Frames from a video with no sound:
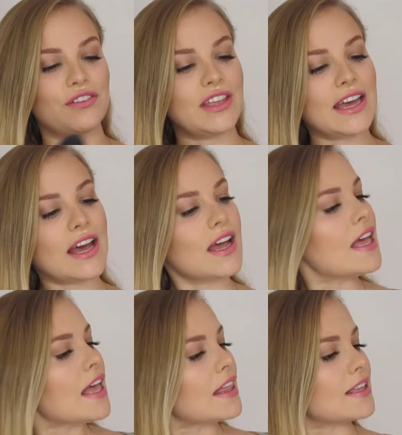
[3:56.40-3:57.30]
over here.
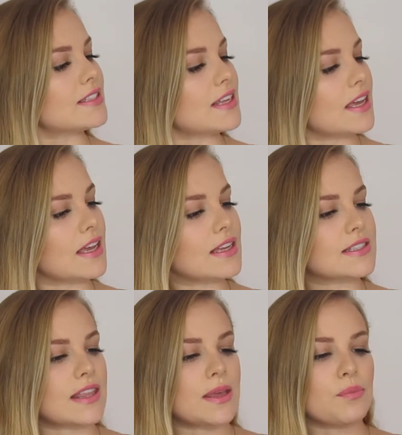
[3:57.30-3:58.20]
This
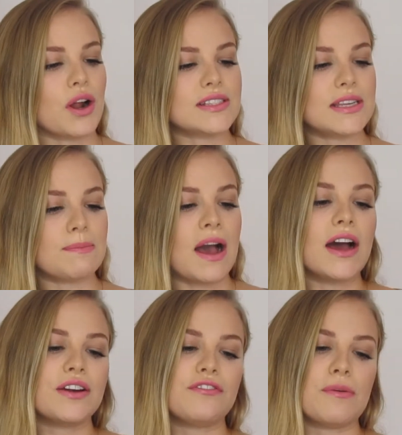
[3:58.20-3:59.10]
is the bronzing
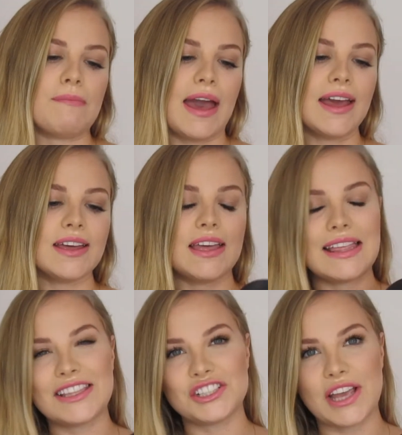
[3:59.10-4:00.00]
powder from MAC
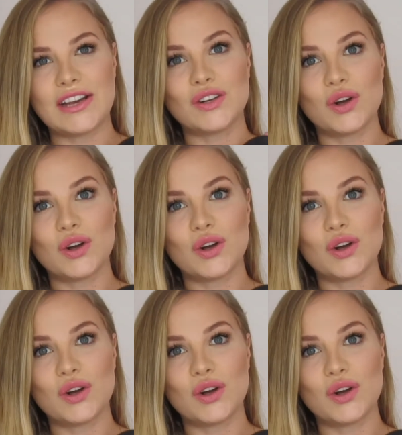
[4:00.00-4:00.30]
in the shade